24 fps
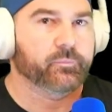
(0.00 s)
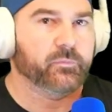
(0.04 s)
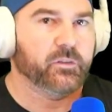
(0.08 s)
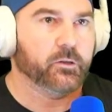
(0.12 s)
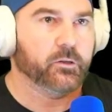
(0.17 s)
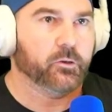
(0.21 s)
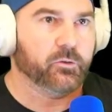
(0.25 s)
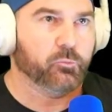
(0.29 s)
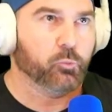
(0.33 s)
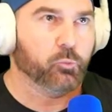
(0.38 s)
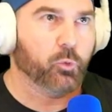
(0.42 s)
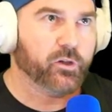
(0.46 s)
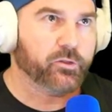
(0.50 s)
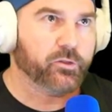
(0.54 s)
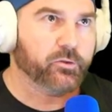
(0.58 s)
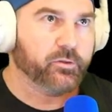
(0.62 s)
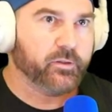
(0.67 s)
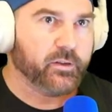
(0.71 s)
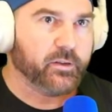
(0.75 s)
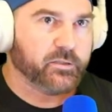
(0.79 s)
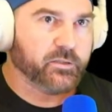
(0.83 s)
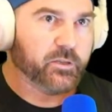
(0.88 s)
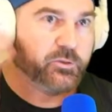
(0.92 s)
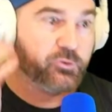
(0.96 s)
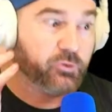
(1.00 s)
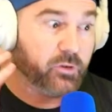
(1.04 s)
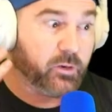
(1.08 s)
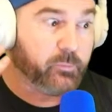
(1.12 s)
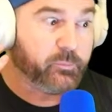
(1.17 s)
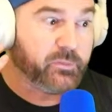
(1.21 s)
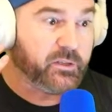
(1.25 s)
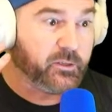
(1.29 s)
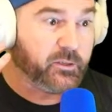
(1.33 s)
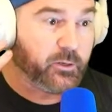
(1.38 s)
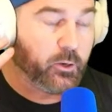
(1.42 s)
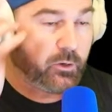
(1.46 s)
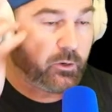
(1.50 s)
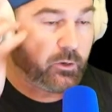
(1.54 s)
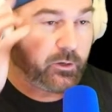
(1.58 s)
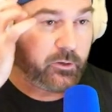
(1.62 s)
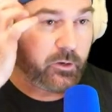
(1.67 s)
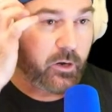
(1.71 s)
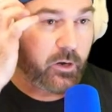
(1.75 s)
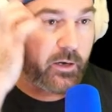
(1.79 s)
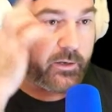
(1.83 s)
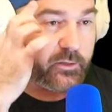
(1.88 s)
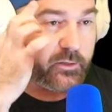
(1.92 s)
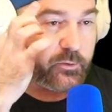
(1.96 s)
Whether there's a drum beat going or
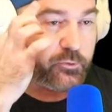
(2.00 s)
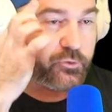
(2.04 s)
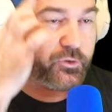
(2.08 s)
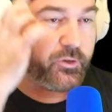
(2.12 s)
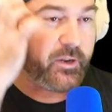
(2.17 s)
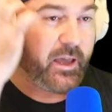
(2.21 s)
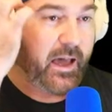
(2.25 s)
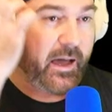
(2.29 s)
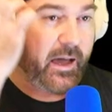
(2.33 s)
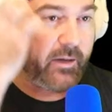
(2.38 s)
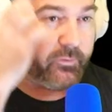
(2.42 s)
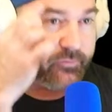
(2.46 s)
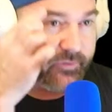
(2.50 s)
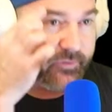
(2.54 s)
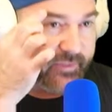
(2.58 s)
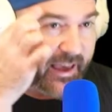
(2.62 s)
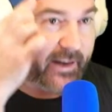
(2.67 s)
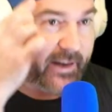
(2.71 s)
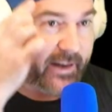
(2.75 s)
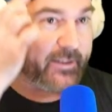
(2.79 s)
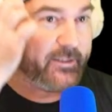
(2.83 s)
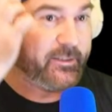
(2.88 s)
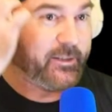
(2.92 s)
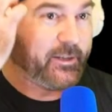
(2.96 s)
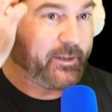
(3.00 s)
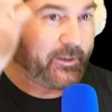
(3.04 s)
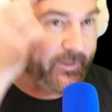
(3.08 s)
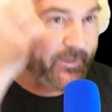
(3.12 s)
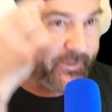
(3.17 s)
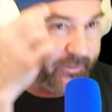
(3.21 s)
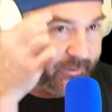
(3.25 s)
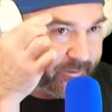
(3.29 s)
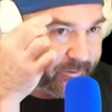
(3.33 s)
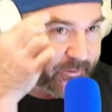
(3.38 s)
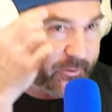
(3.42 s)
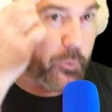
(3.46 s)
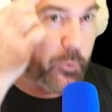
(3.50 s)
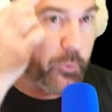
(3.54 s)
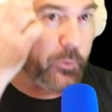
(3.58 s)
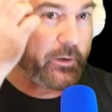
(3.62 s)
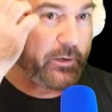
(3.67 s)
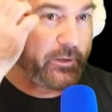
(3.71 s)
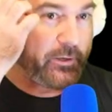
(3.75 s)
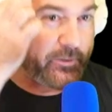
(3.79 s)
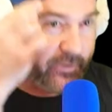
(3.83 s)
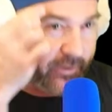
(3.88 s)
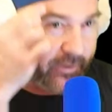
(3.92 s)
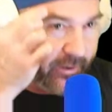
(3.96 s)
not, you should have that click going in
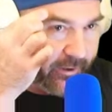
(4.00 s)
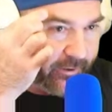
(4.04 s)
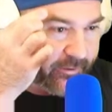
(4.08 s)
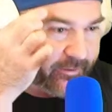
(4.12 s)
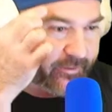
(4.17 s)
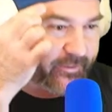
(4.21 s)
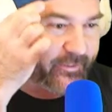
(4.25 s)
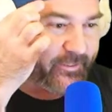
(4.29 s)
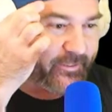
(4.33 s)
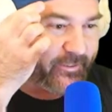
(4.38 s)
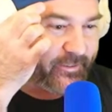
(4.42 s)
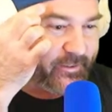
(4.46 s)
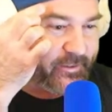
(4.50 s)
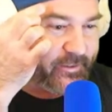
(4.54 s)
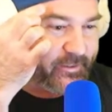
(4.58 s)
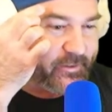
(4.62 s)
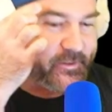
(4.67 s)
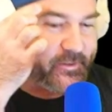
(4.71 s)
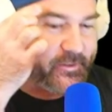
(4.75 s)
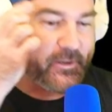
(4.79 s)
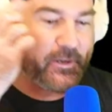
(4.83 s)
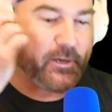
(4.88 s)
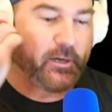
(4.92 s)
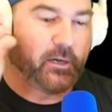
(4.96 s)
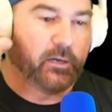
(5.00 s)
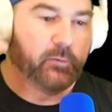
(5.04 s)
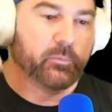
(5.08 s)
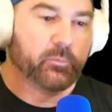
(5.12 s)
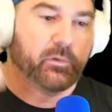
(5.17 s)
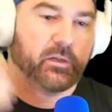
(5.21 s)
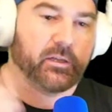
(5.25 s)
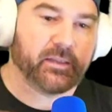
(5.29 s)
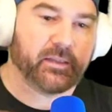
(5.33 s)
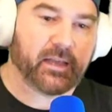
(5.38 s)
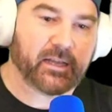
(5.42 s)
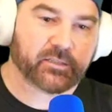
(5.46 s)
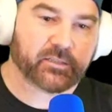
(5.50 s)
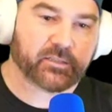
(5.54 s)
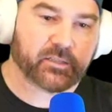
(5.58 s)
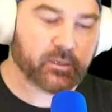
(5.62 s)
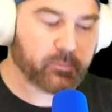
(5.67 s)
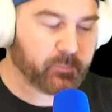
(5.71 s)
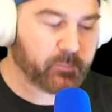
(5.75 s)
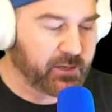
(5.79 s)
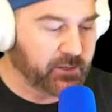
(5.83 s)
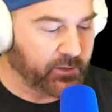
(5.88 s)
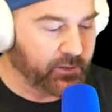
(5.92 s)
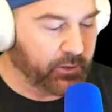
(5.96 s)
your head. And that's going to
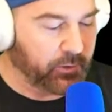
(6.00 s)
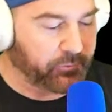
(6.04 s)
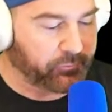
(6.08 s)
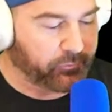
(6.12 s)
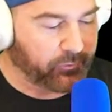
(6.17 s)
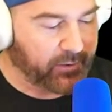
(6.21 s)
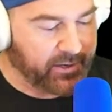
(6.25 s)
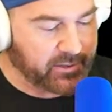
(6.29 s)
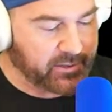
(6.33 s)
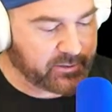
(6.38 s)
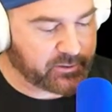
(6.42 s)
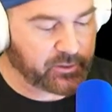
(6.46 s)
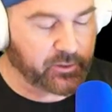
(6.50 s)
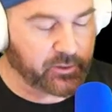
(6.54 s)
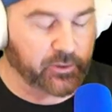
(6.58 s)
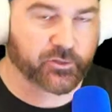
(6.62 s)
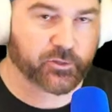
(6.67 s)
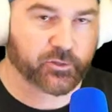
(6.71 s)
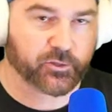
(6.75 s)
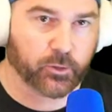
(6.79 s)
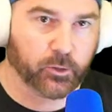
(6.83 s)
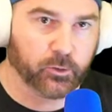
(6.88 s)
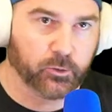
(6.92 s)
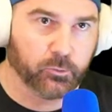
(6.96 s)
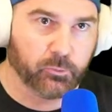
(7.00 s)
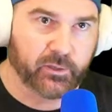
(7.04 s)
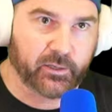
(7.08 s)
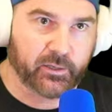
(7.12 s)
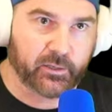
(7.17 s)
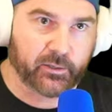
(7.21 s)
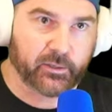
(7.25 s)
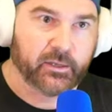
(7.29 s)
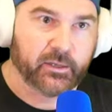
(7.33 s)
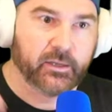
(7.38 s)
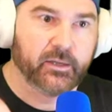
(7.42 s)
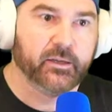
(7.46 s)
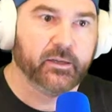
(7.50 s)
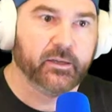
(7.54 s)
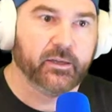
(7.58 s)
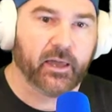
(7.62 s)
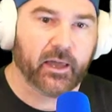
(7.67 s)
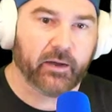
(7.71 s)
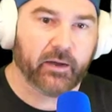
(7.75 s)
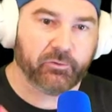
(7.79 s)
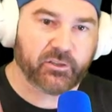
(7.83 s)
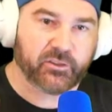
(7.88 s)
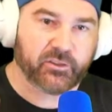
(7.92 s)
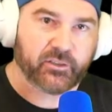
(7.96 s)
make your phrasing, your soloing,
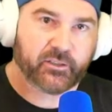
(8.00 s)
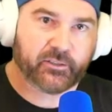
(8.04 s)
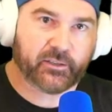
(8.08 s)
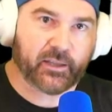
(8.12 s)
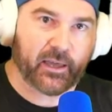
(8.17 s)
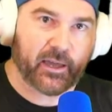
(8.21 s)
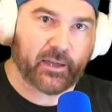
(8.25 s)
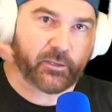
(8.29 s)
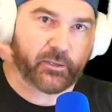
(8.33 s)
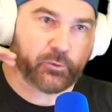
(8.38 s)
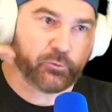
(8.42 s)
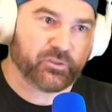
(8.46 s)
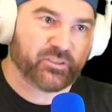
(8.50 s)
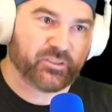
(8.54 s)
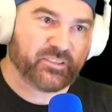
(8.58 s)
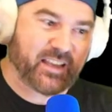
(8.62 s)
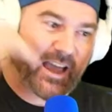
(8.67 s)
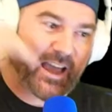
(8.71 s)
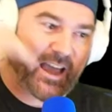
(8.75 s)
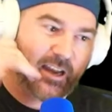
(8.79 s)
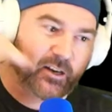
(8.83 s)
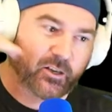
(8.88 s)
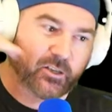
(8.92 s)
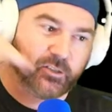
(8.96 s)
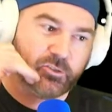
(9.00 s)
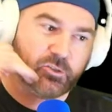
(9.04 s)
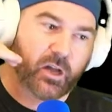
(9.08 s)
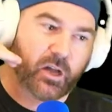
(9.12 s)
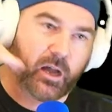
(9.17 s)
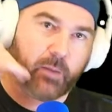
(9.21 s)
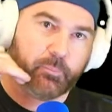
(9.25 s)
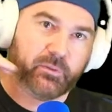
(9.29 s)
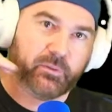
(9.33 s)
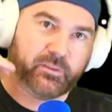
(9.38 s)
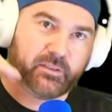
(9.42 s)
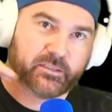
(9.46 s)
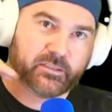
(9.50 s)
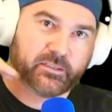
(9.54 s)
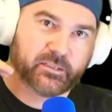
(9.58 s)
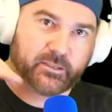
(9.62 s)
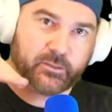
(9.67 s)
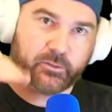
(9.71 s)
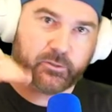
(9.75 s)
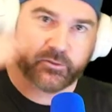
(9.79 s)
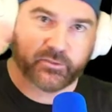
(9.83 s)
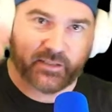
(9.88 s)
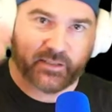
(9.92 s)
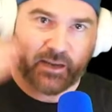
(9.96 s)
everything that you stack on top of these
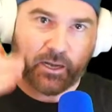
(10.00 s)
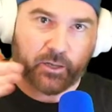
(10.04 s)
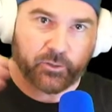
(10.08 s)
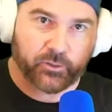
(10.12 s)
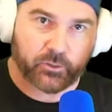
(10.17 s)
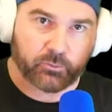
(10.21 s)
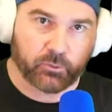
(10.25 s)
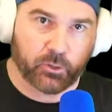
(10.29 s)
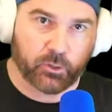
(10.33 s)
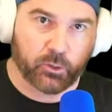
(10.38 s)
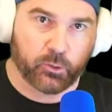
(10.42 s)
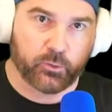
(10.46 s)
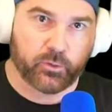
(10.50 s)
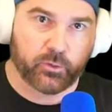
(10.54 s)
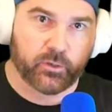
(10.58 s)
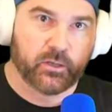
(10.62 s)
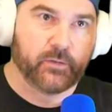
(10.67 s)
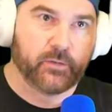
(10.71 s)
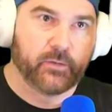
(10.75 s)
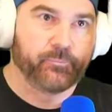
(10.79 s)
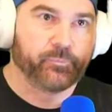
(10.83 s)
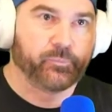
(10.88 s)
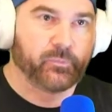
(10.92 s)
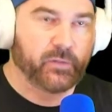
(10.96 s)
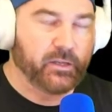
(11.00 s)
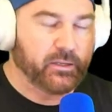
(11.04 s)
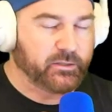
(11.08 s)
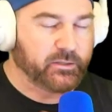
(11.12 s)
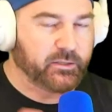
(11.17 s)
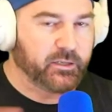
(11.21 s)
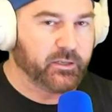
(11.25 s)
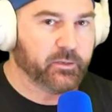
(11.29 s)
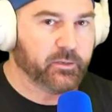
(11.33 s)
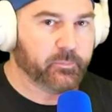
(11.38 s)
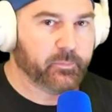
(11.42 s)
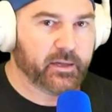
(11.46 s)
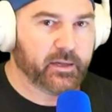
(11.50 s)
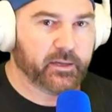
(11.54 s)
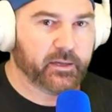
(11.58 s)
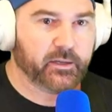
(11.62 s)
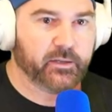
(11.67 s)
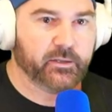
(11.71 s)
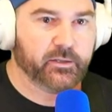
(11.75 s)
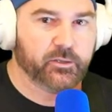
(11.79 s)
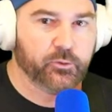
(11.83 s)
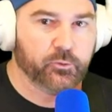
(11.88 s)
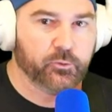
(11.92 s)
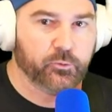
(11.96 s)
skills down the road, it's going to make
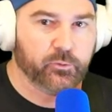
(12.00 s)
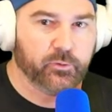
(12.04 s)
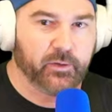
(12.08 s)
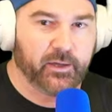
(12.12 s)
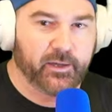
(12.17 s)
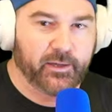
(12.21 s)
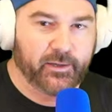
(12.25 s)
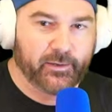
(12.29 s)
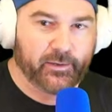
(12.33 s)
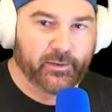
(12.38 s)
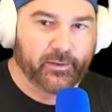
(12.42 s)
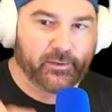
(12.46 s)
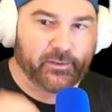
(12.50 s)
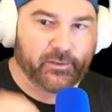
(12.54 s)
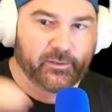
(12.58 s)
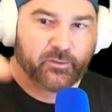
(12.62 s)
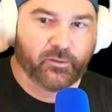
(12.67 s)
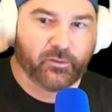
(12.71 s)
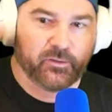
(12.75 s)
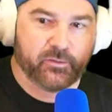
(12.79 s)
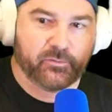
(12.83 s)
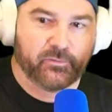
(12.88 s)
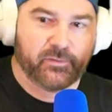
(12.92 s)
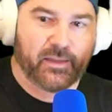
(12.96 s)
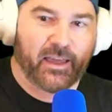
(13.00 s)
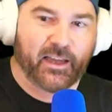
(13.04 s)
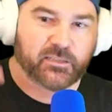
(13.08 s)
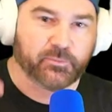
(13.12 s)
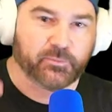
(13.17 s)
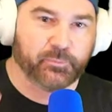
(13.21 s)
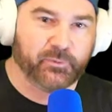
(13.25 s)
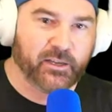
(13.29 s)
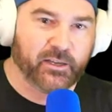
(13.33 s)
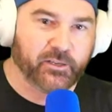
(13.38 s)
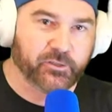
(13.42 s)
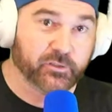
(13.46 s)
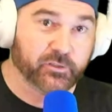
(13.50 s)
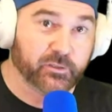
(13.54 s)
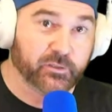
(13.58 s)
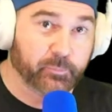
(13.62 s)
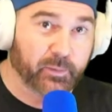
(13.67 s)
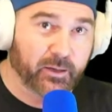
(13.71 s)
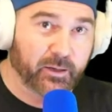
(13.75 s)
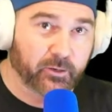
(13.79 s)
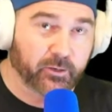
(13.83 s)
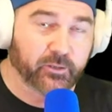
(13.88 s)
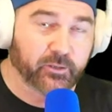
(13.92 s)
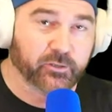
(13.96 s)
you a exponentially
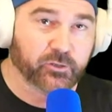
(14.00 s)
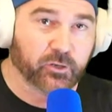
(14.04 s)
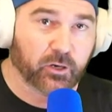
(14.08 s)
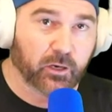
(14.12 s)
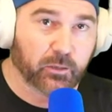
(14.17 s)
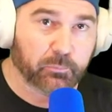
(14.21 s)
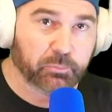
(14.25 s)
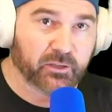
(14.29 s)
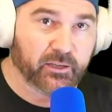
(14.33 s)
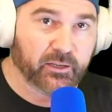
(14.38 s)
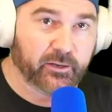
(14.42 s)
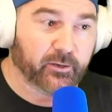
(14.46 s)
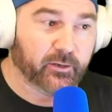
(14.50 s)
better guitar player.